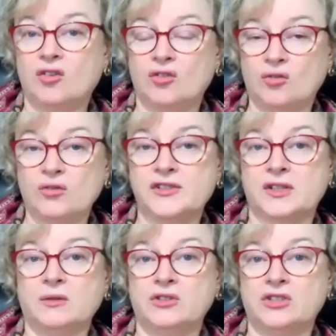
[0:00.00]

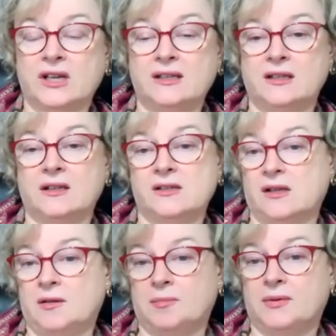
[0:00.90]
also shaking us
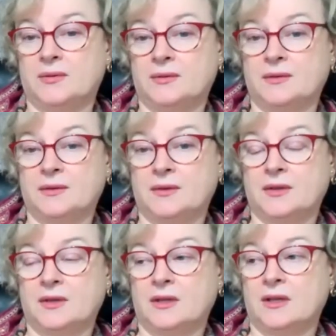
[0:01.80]
up.
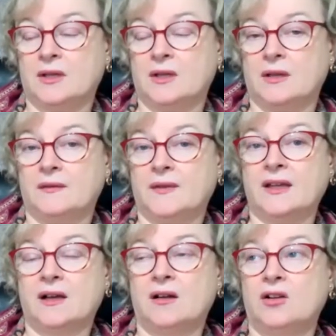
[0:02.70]

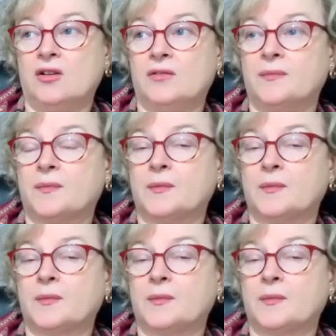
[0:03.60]
They are